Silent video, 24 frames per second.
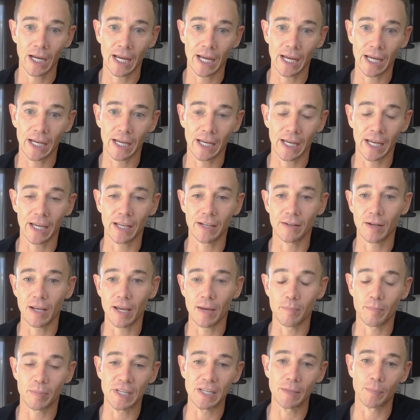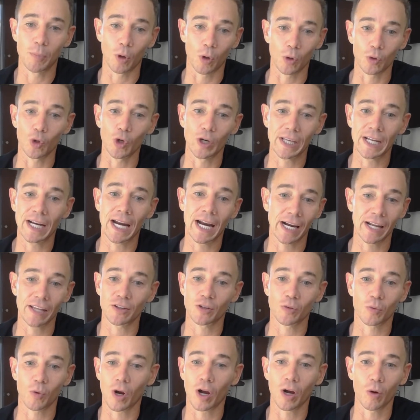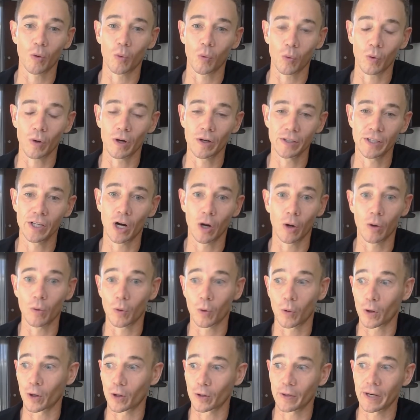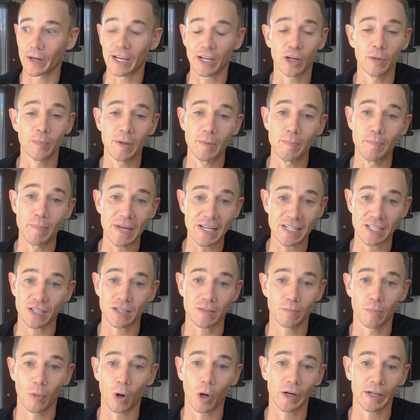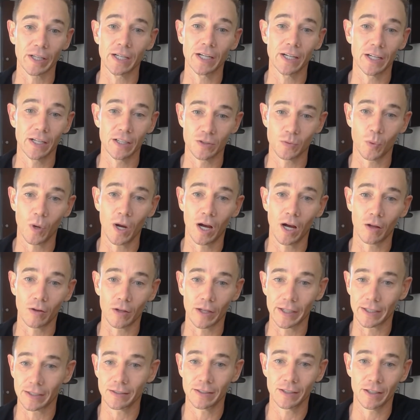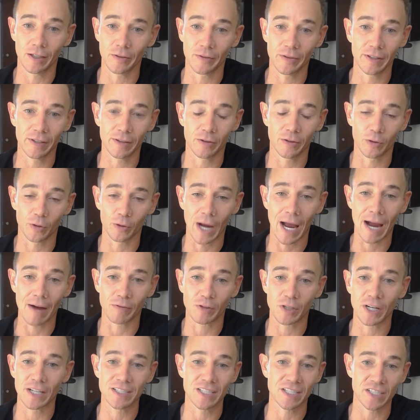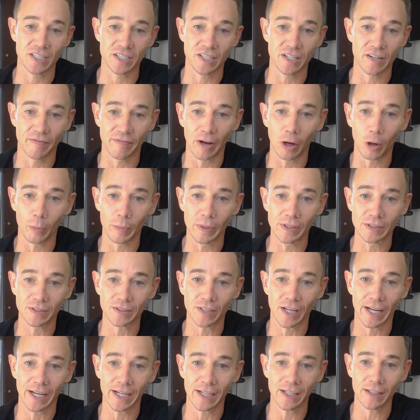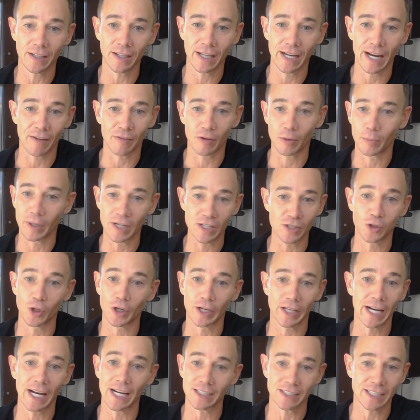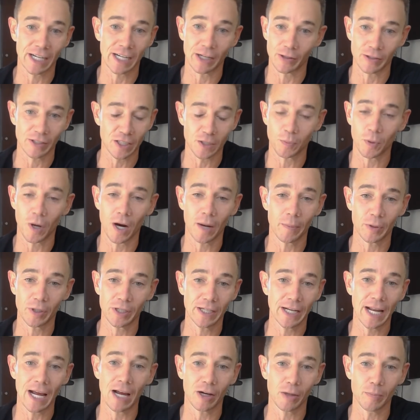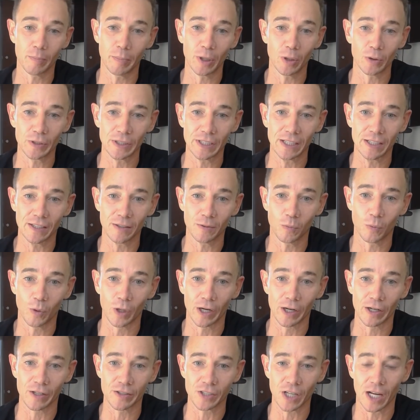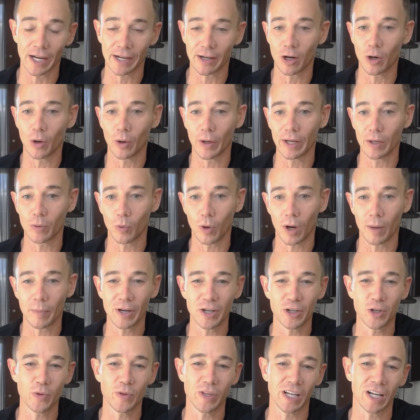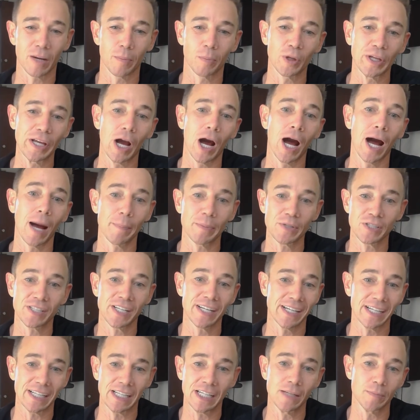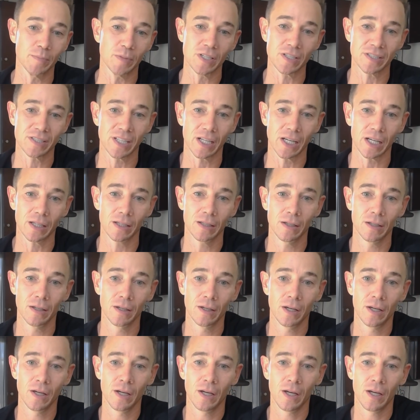And, and, and people are looking at it the wrong, you know, or it could be mismarketed as well. Like you know, they're advertising as a development site, and everybody's looking at tearing this property down and building. Whereas I'm going, well, I'm going to do the complete opposite and keep this thing. Yeah.